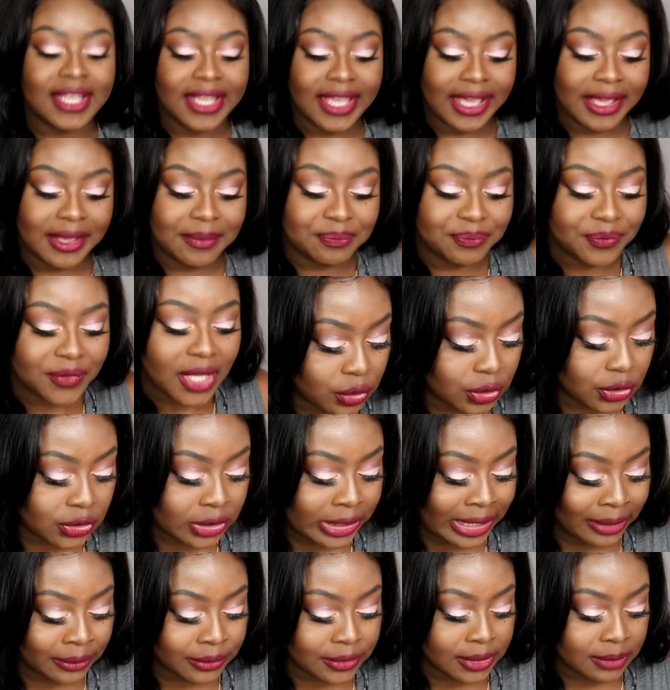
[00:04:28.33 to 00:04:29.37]
Okay,
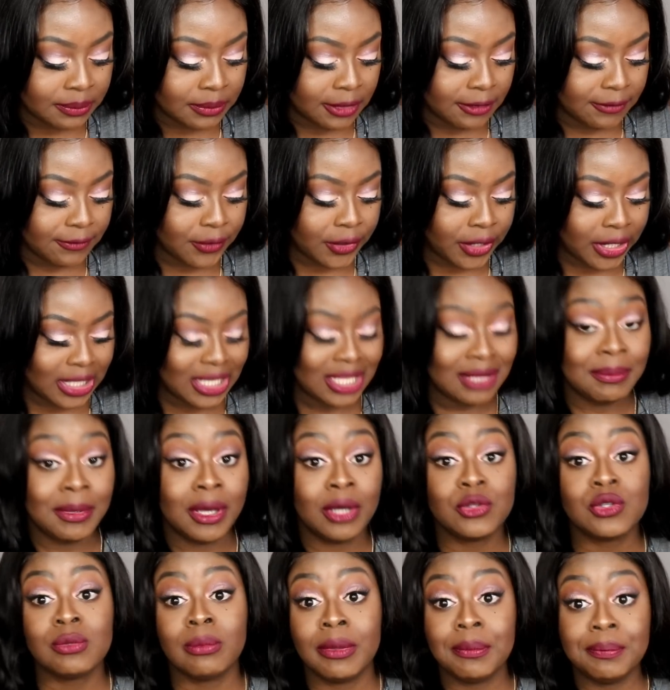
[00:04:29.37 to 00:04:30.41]
reached out to me via
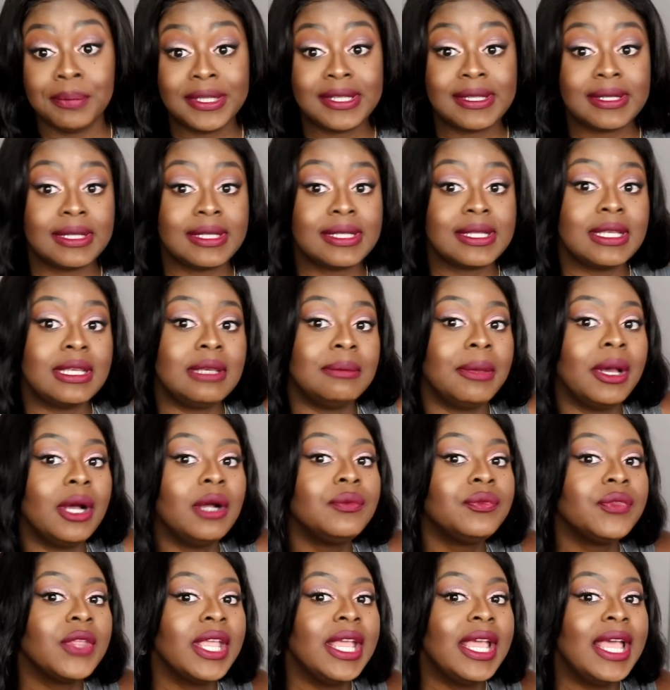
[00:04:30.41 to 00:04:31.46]
email, to my business
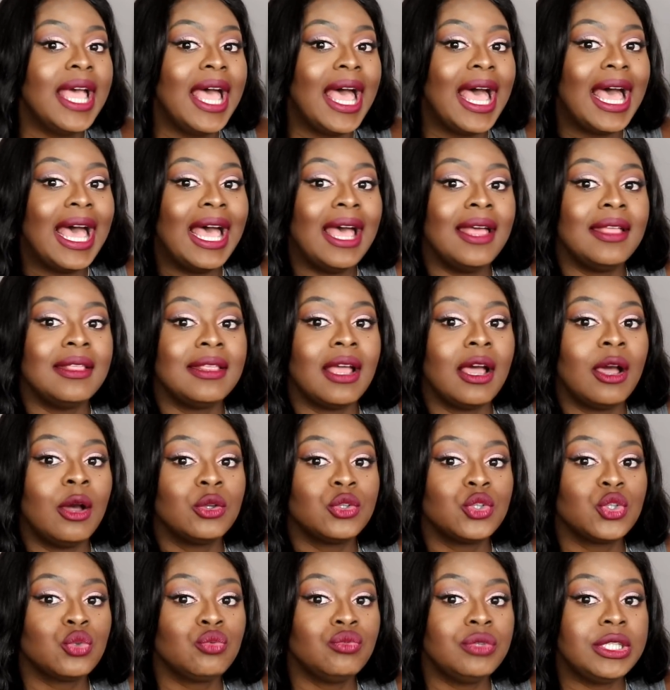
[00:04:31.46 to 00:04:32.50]
email, and
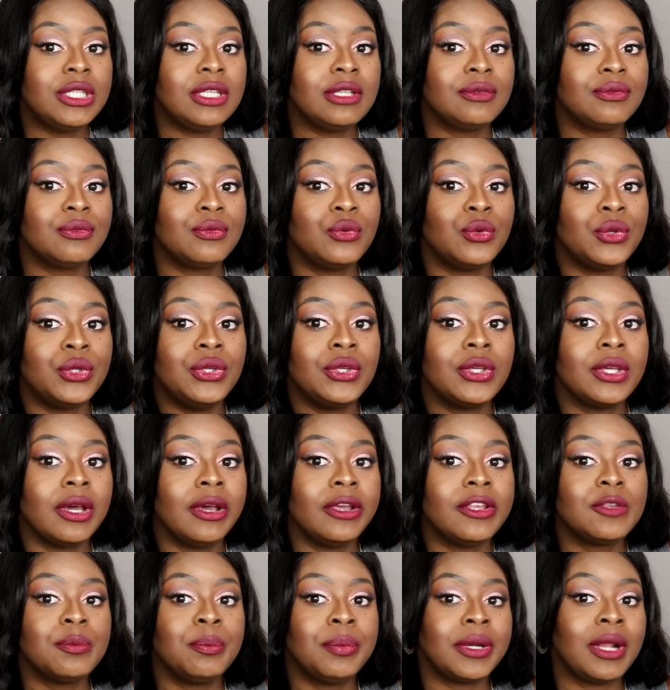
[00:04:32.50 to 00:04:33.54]
I'll just read it for you
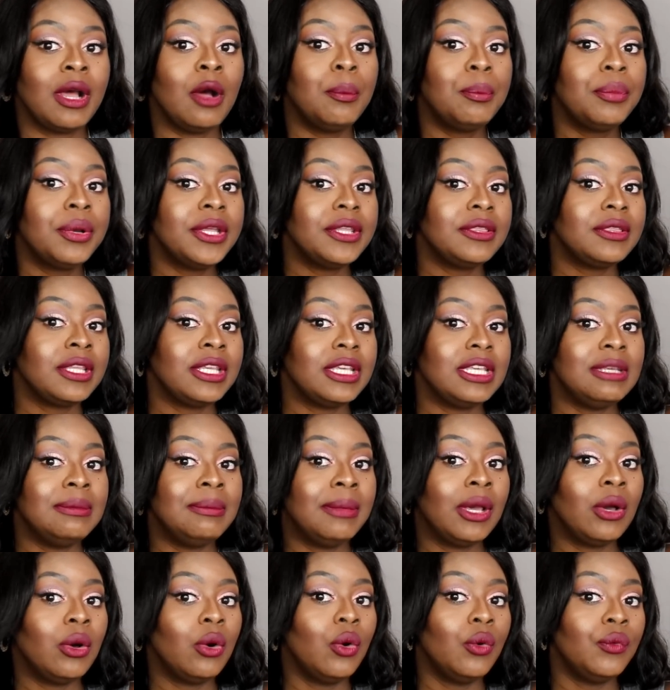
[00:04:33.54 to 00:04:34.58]
guys, but I'll put the
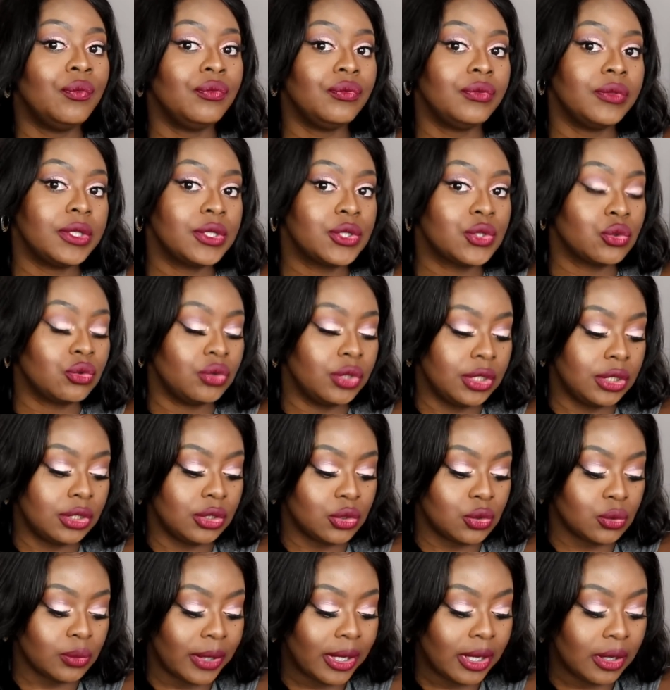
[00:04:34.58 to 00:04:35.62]
email on the screen
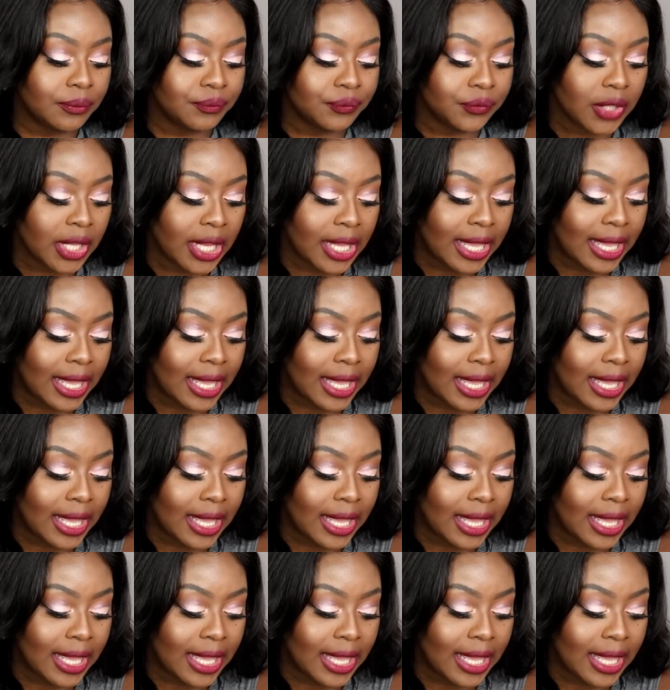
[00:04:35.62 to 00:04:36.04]
as well.